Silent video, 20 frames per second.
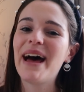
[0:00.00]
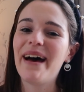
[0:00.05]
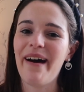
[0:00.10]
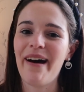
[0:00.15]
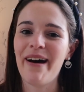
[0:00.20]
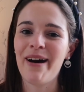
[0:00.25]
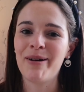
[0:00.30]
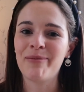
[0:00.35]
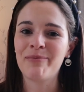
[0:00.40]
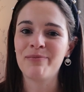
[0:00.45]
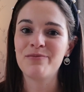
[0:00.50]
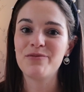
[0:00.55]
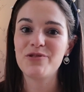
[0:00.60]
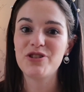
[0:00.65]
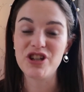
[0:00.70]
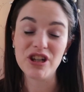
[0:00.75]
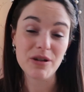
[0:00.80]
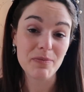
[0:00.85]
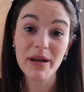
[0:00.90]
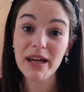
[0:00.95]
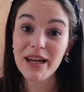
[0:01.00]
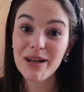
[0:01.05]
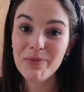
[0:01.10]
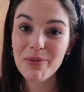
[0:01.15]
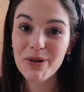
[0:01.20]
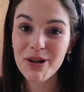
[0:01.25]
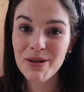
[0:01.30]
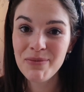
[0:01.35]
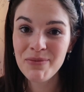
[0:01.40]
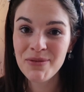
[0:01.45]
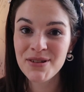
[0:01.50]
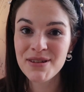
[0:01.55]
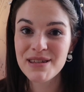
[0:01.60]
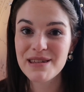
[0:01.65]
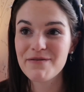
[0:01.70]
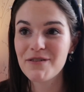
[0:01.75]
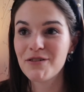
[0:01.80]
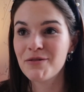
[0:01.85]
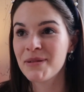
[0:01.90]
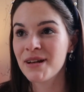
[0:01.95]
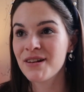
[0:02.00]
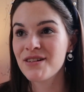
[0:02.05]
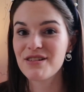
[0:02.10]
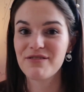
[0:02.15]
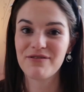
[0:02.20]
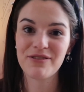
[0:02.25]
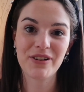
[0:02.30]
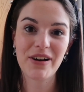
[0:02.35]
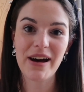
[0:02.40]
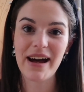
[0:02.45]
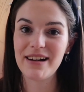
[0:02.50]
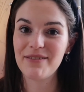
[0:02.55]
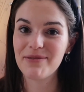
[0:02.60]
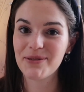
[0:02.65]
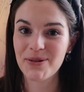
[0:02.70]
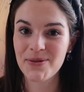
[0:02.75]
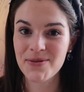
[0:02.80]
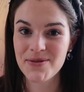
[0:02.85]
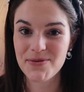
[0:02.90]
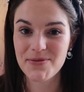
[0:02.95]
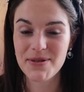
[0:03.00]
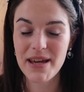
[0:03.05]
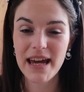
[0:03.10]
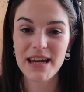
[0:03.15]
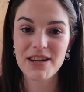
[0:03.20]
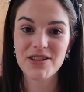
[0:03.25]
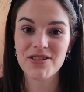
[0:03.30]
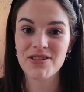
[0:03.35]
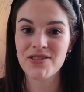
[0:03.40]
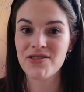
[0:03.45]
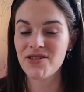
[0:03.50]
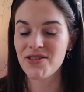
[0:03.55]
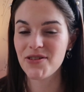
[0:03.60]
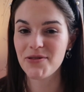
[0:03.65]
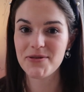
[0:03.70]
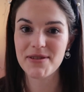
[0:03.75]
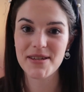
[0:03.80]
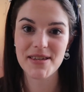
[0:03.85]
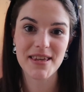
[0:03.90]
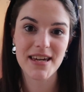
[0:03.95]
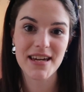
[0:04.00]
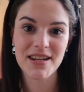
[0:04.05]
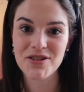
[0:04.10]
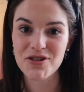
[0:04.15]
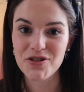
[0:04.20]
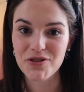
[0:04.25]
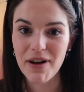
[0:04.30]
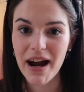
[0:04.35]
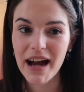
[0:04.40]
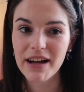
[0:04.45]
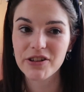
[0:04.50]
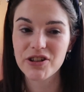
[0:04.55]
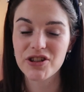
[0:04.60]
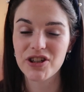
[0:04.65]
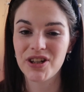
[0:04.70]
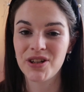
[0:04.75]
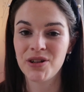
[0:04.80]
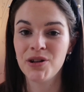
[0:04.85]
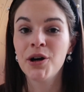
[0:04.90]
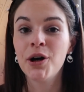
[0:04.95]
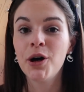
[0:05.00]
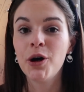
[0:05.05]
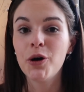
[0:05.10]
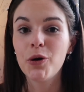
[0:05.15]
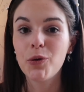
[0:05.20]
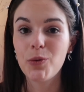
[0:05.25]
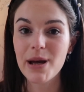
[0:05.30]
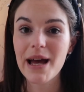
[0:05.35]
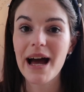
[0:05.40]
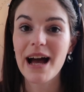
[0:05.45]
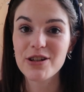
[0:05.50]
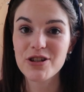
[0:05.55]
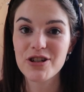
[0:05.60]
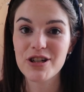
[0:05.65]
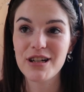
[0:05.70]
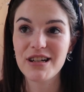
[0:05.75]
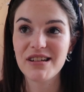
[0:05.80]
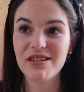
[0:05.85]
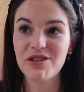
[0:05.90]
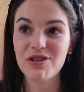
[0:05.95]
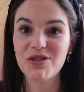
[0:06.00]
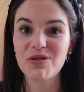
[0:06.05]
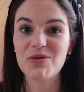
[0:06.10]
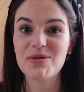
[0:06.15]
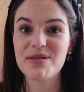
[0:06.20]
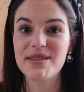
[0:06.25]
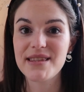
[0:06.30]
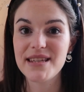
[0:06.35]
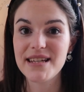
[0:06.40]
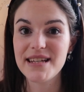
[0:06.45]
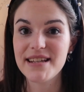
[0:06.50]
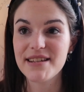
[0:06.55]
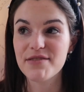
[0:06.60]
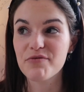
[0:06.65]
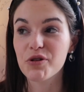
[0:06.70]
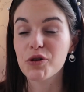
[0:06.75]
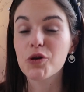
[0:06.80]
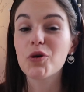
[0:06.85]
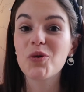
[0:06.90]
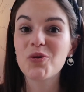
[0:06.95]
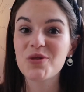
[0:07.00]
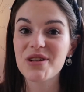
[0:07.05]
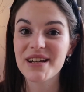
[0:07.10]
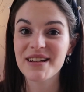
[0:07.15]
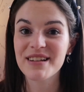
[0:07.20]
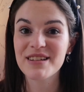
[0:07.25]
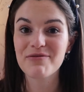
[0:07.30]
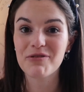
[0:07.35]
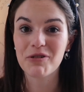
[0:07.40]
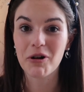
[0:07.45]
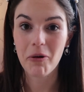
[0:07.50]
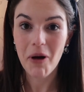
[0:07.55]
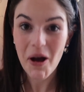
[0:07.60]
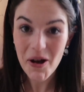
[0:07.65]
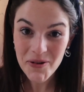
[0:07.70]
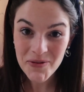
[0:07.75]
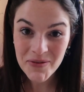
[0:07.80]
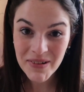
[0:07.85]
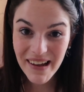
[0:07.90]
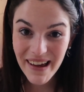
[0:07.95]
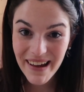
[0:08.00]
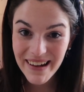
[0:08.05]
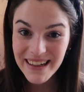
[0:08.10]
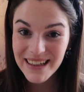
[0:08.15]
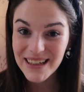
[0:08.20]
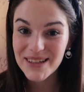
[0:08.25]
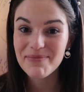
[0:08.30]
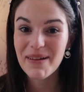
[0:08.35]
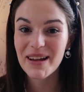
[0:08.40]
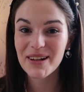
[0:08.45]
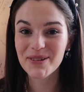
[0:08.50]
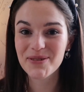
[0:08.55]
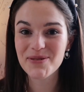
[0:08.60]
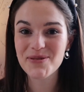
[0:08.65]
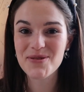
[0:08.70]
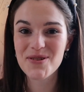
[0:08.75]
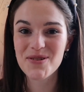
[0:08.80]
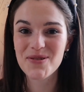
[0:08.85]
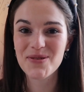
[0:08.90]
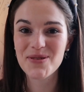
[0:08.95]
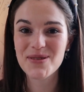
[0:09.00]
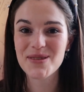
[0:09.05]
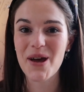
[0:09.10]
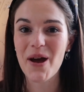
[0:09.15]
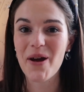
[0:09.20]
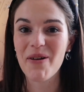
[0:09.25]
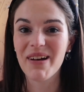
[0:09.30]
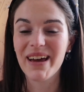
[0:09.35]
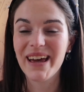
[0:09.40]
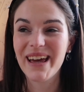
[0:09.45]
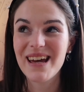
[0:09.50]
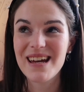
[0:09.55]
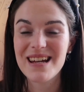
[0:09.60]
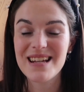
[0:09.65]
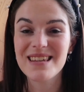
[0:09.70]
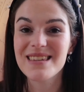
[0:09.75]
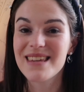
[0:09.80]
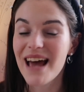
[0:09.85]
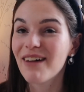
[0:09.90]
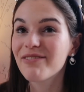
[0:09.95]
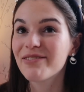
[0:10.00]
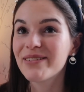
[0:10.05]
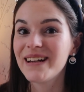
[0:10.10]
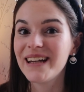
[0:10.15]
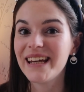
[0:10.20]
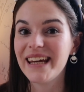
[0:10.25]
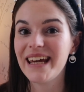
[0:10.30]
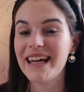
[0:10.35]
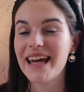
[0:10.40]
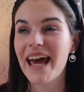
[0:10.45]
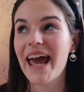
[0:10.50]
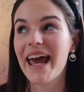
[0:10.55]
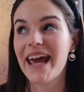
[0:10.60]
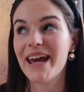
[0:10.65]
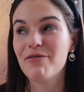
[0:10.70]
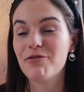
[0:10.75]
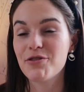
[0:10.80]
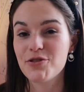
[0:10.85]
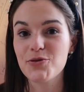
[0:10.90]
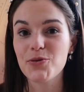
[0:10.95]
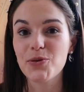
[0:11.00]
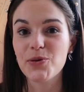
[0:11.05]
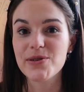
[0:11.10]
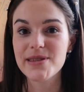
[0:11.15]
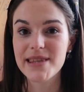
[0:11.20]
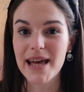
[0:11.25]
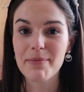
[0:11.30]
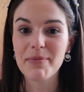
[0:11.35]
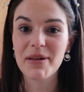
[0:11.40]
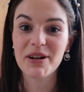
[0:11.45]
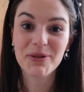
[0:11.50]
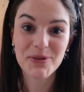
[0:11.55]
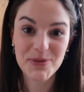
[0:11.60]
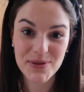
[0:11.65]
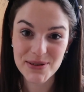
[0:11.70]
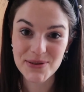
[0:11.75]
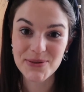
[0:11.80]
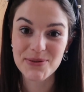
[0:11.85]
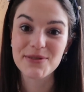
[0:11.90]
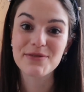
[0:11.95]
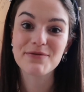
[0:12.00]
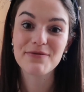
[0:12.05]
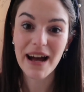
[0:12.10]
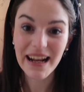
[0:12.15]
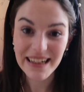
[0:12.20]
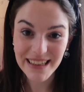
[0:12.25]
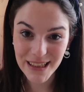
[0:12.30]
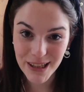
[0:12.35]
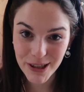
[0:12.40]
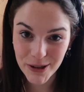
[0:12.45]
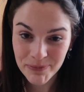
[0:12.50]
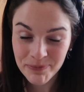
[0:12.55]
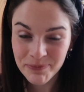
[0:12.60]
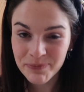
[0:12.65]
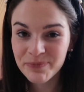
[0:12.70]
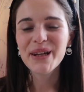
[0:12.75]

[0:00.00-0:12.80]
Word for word: um, G P appointments, filming different kind of consultations, so you see the interaction. We actually use these recordings for our own learning at medical school, so it's definitely a resource that medical schools value.